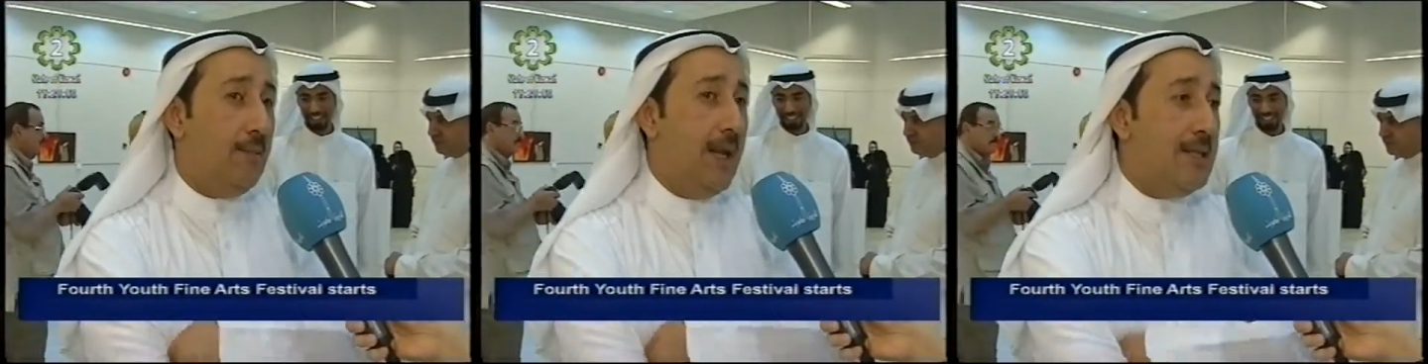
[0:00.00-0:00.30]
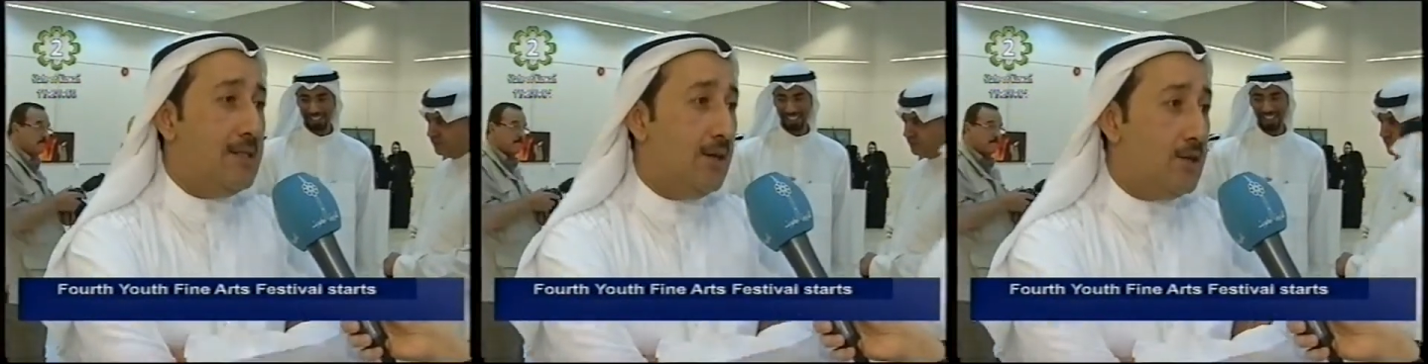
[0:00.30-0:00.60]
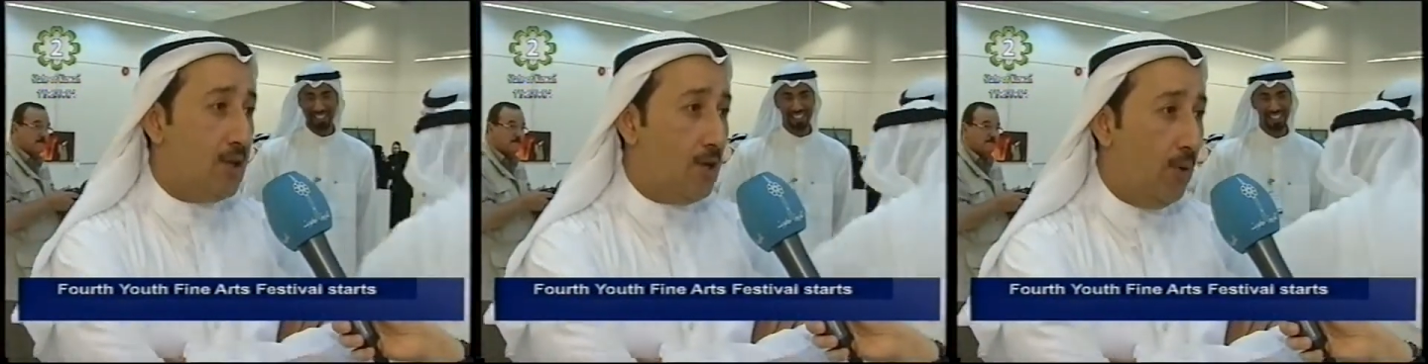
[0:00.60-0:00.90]

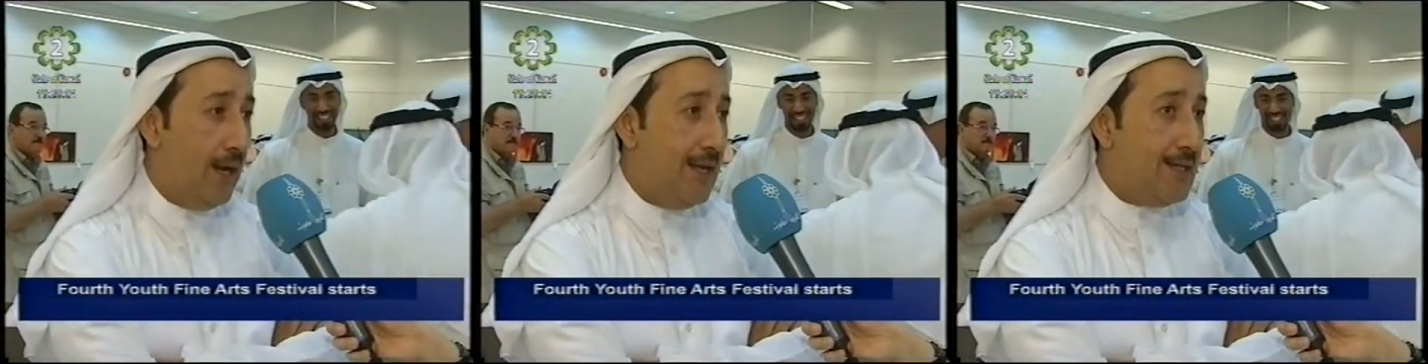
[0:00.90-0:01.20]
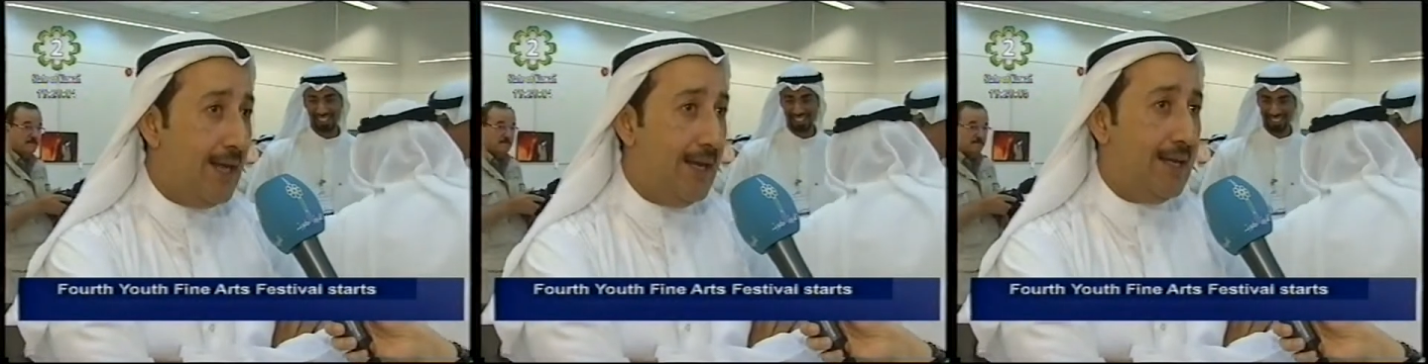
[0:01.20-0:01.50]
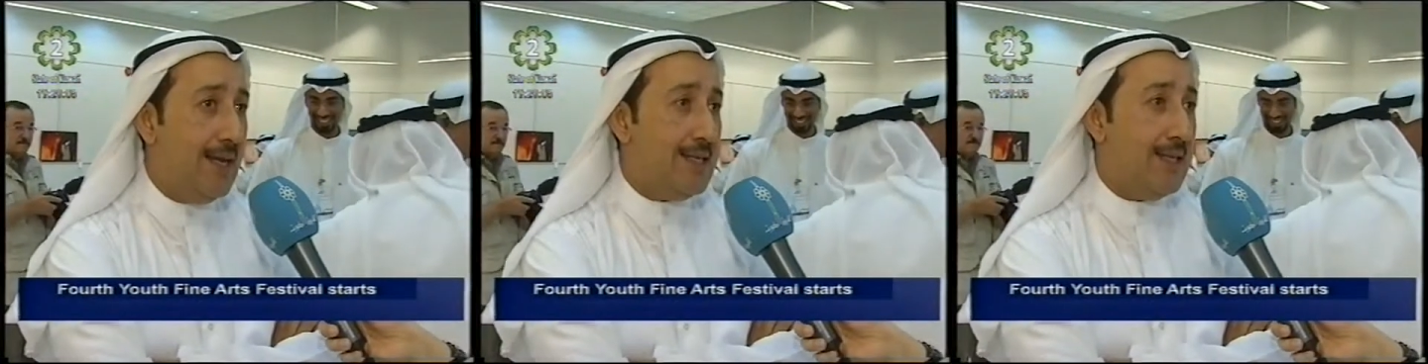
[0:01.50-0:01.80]
painters of Kuwait and
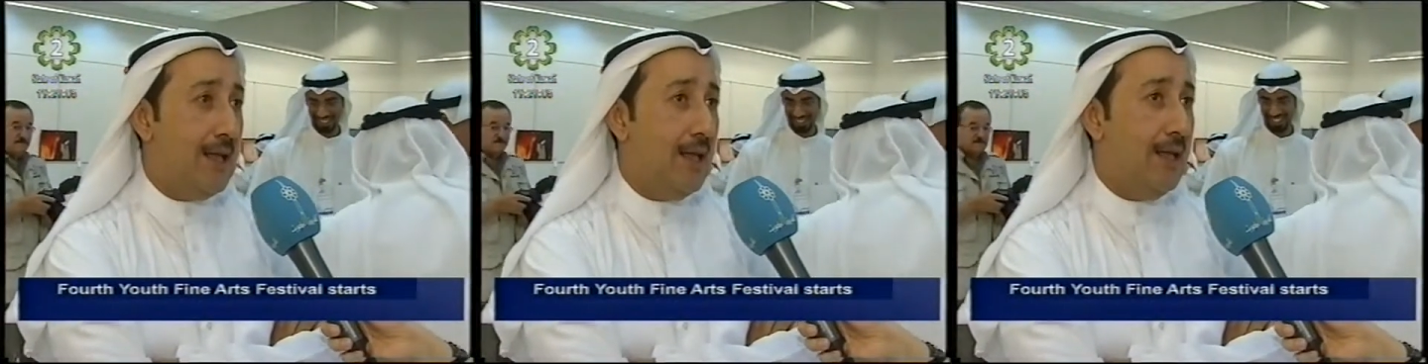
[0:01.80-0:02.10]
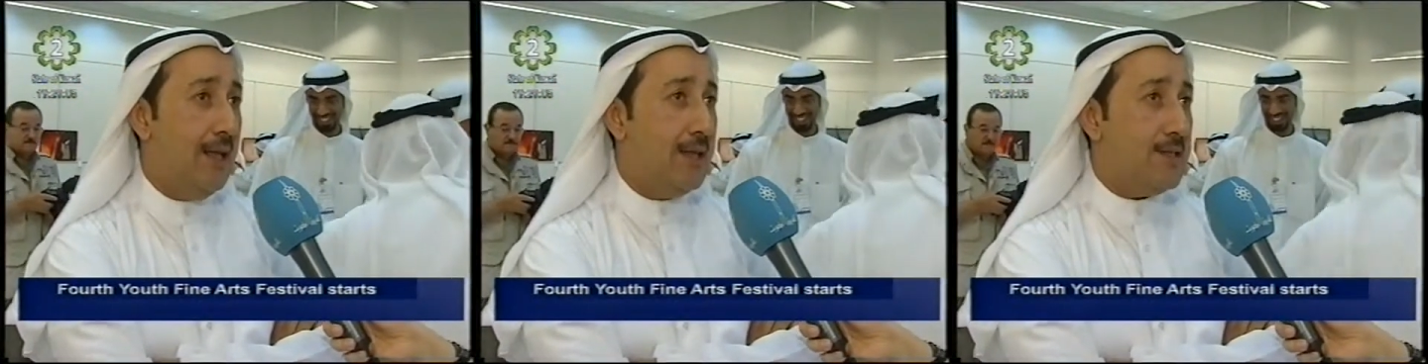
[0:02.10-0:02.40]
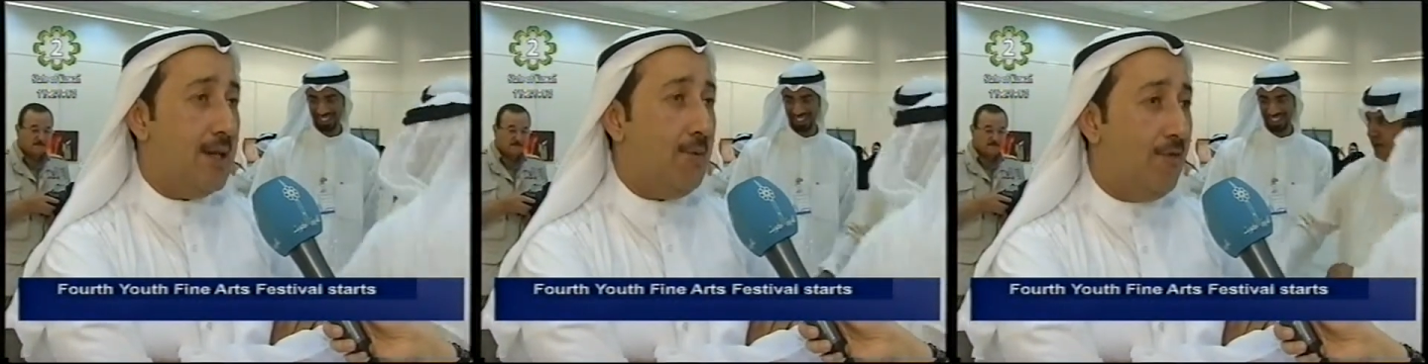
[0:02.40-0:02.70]
get
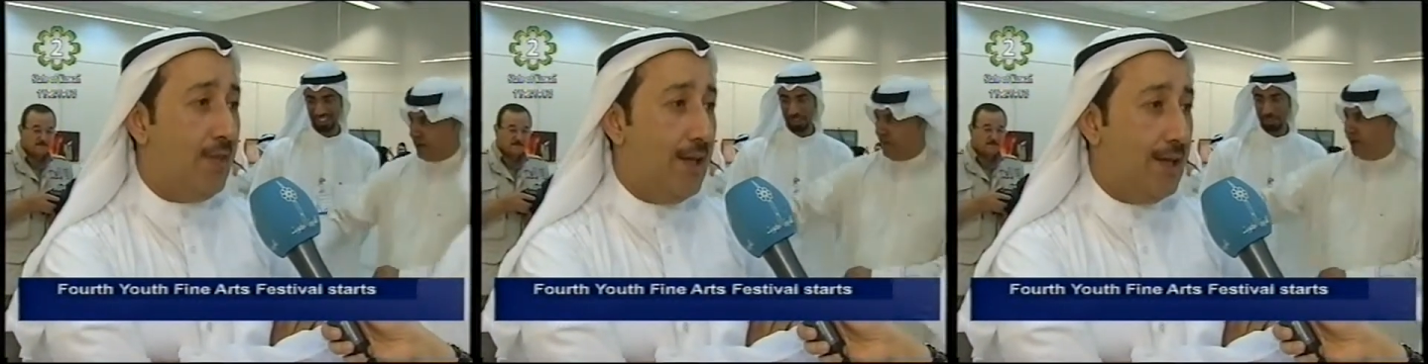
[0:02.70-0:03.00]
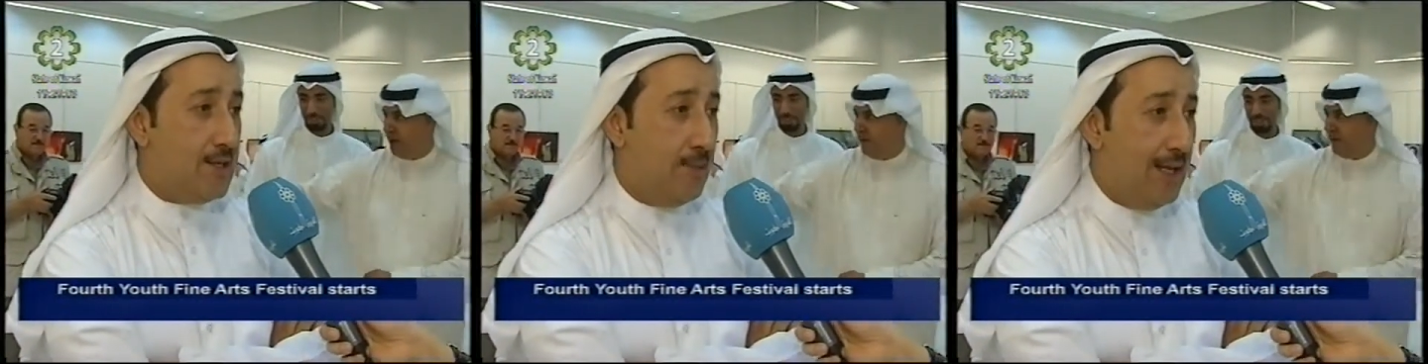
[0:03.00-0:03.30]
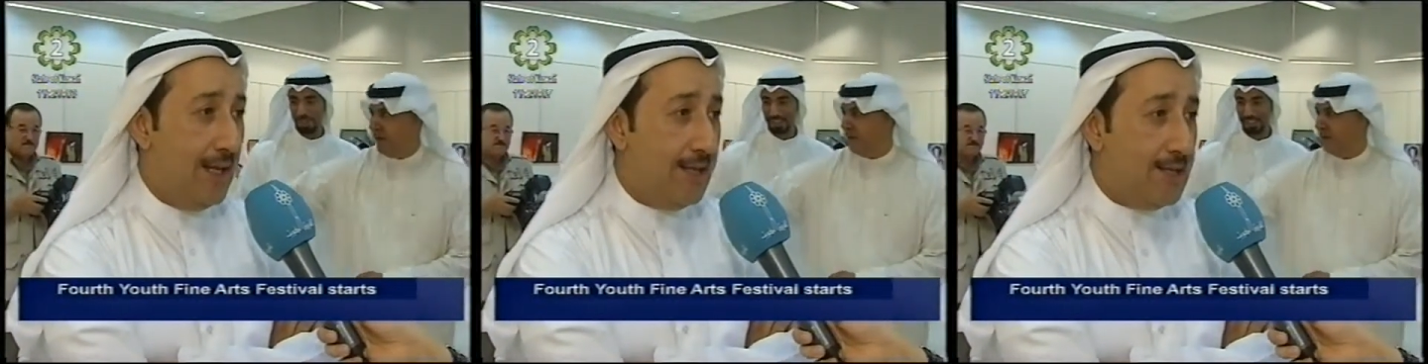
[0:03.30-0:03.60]
some of their
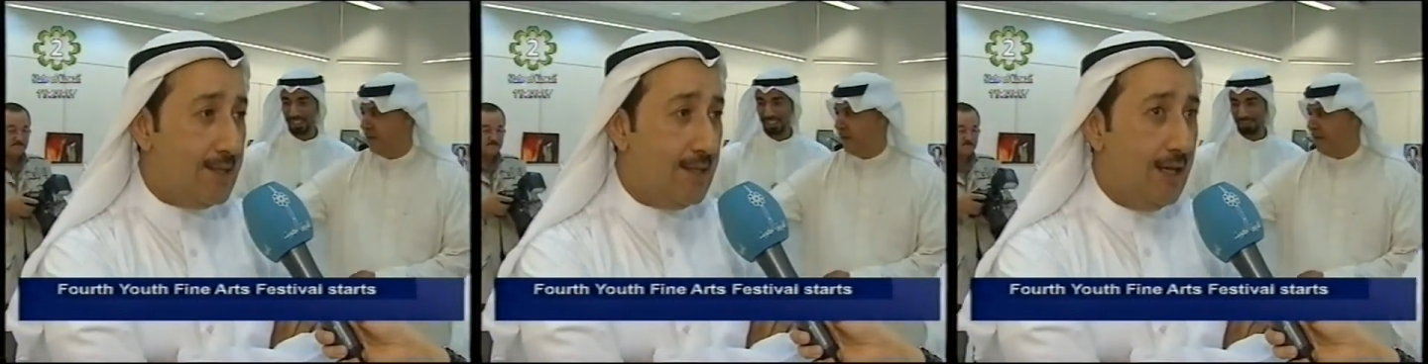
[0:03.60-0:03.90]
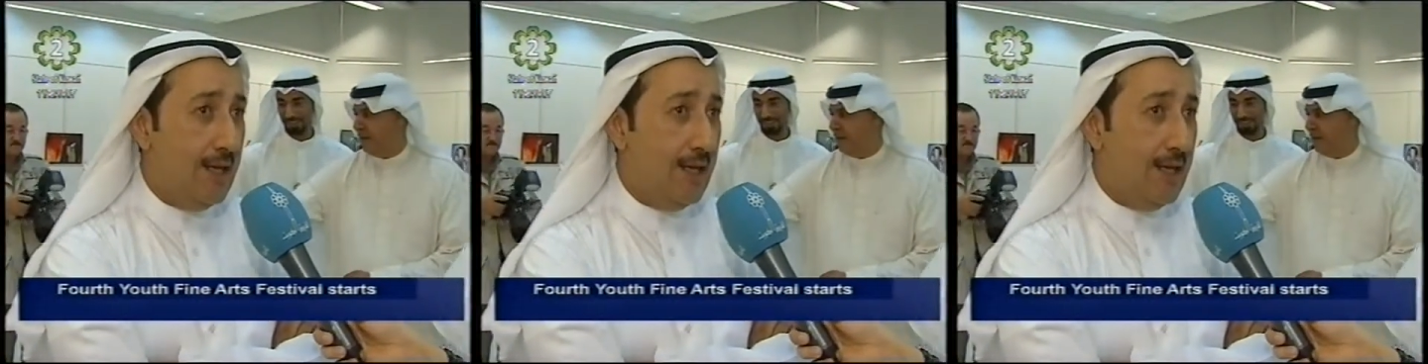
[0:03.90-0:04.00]
experience.